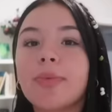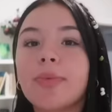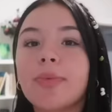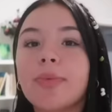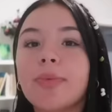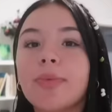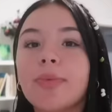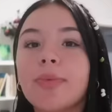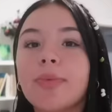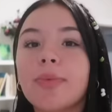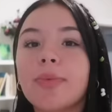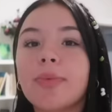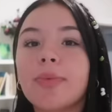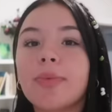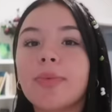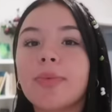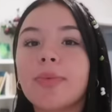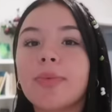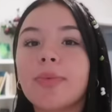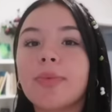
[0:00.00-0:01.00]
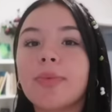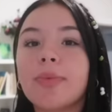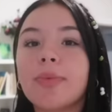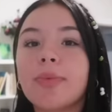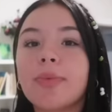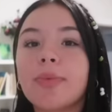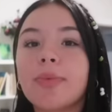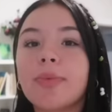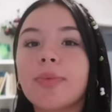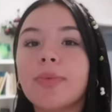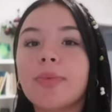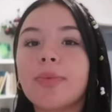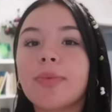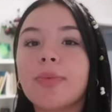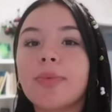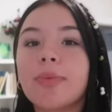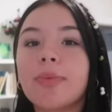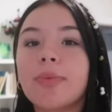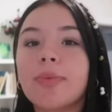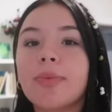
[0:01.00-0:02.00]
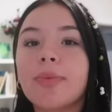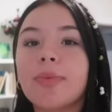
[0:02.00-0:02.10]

This person isn't speaking.